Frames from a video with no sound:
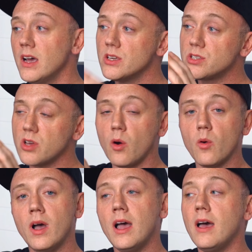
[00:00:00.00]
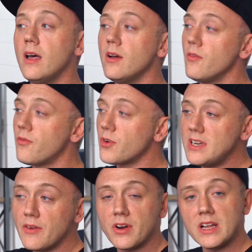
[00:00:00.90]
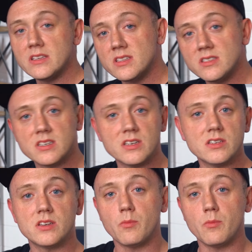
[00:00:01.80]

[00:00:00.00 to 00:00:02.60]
So for different instances